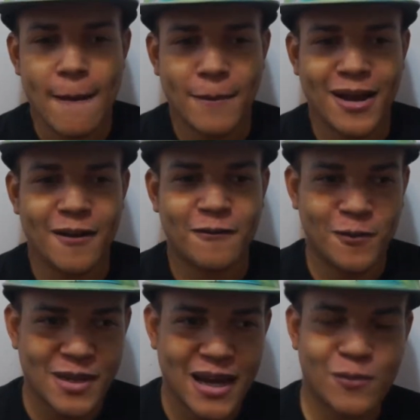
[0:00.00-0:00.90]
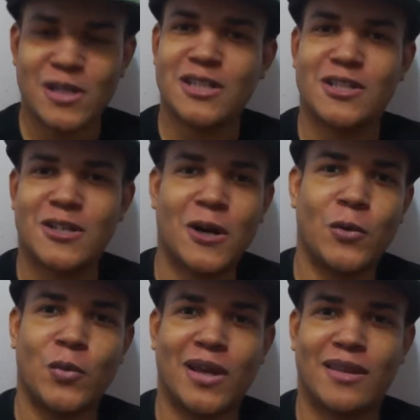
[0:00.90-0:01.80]
But for me, I wanted to
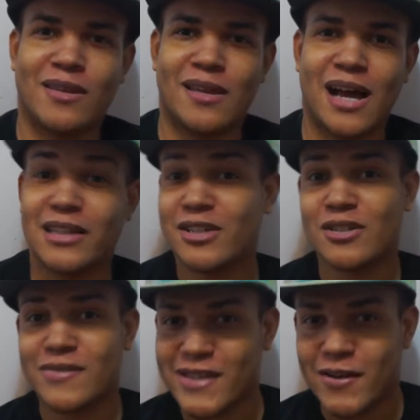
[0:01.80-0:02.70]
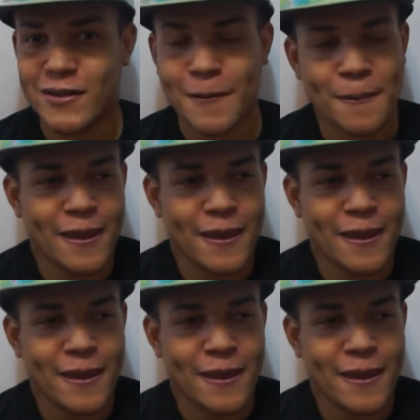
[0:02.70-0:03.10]
start with uh, Legend of Zelda.